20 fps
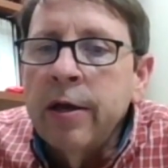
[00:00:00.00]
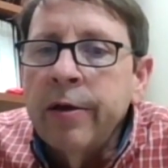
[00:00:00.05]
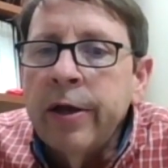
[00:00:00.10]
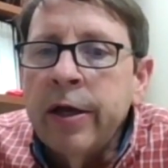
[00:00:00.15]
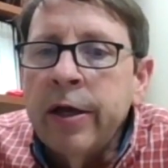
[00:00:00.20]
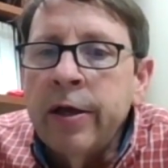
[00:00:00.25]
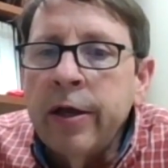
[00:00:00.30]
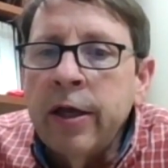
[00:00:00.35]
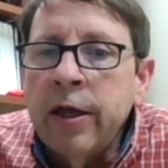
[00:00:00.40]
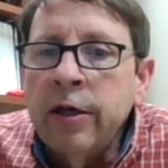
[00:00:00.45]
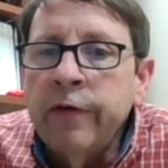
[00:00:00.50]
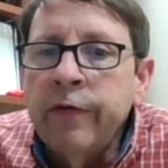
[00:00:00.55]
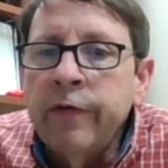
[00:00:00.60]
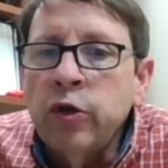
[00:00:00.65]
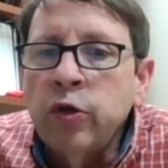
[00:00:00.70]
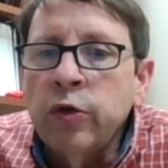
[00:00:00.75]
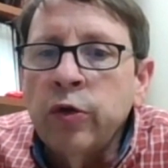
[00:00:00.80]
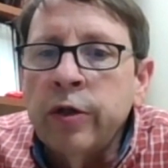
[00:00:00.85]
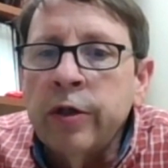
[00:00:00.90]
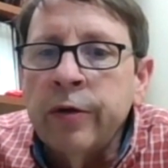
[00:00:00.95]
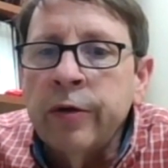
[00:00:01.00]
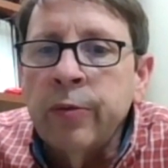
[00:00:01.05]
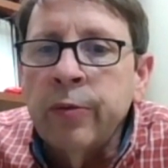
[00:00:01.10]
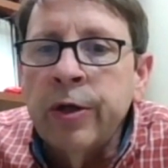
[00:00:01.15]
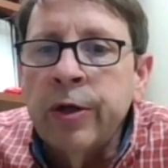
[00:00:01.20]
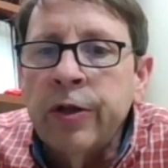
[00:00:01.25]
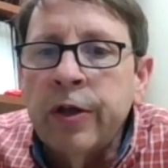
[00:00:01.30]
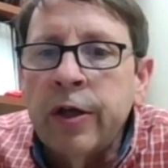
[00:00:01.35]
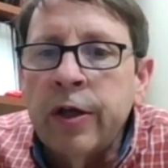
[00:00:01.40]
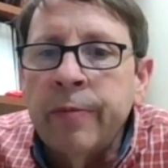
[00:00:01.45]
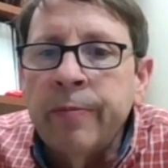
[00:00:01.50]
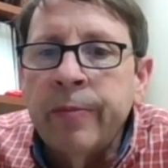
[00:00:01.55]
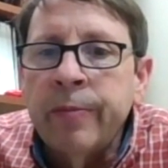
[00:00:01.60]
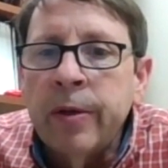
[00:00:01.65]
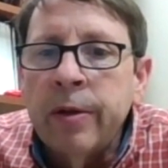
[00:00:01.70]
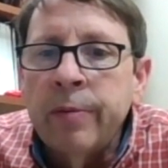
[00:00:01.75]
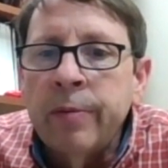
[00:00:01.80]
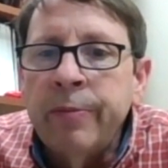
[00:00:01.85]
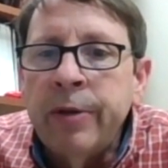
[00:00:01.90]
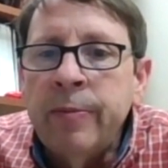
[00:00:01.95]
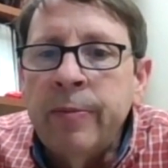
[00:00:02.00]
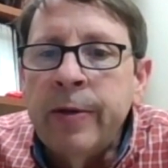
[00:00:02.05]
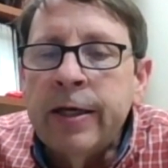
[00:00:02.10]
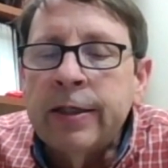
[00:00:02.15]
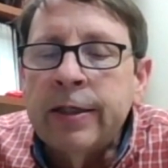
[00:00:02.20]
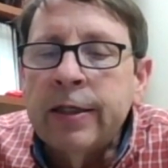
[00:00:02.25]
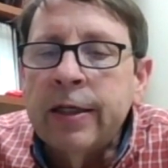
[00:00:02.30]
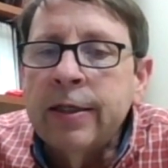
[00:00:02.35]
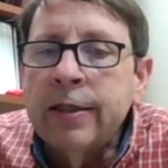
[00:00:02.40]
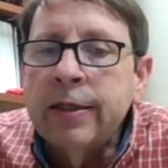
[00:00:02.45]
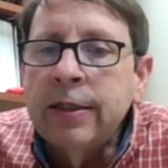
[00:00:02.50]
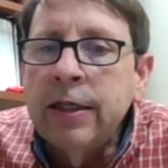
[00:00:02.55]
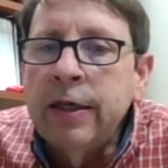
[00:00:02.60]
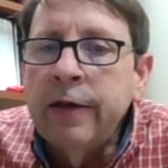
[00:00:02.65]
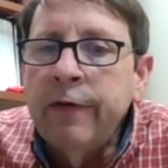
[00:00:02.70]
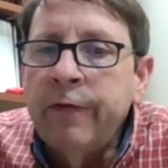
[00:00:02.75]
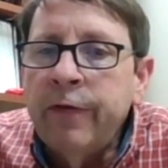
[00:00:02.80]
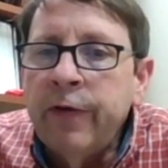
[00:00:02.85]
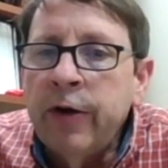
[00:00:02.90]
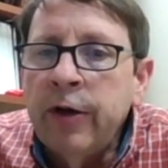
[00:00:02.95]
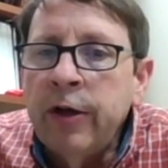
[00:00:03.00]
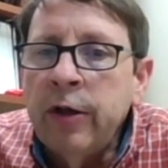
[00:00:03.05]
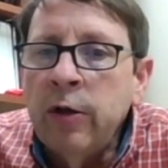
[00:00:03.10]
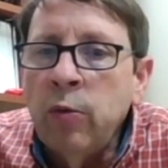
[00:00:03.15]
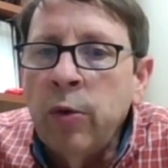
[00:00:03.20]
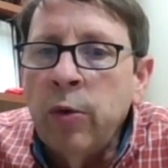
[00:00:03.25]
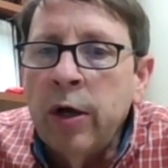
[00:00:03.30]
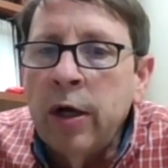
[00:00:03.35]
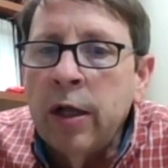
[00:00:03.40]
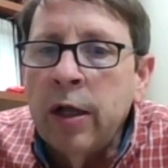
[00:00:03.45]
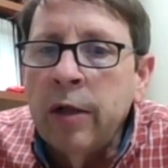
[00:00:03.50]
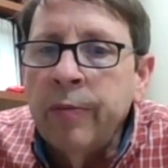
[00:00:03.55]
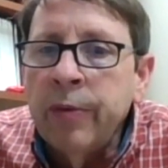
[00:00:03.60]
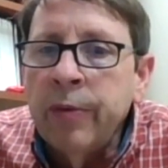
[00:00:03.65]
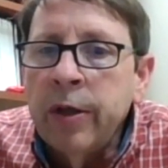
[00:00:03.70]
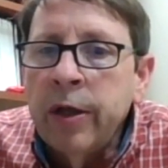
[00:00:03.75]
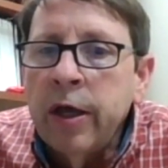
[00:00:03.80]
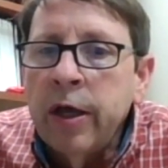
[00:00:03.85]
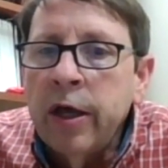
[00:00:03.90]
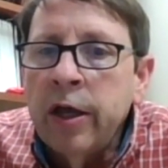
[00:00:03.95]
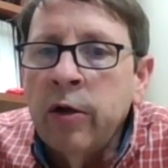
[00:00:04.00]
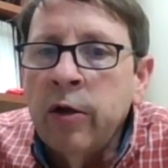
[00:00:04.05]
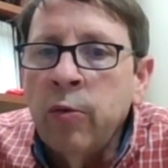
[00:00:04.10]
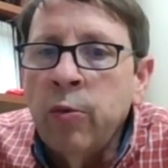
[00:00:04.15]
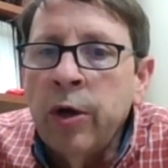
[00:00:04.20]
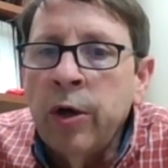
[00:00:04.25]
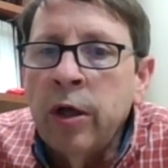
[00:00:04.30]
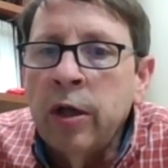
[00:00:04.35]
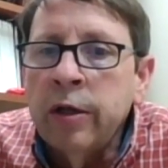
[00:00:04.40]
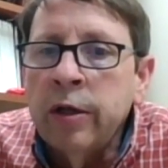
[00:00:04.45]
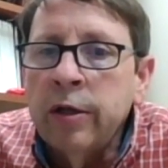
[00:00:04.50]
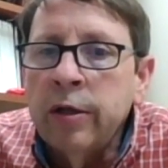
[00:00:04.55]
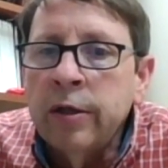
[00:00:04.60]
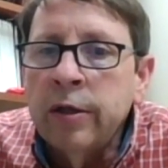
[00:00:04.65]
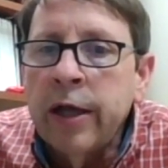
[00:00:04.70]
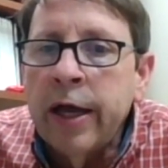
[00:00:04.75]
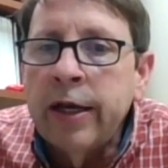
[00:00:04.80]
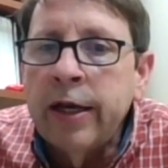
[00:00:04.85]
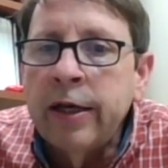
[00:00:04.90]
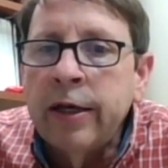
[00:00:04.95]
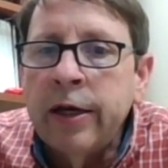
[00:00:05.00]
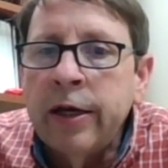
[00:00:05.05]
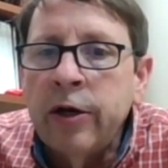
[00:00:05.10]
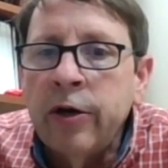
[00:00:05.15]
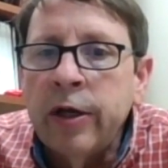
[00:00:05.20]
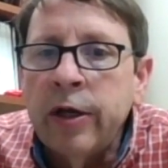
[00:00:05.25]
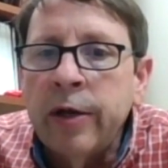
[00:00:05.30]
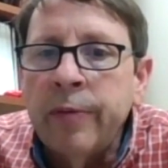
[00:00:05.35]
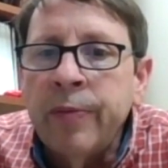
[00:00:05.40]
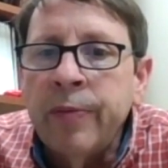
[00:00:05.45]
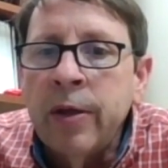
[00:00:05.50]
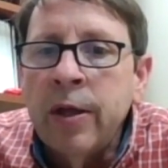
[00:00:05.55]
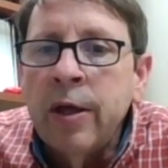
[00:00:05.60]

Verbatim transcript: uh, individuals with um, BBS can see fairly well in a well lighted area.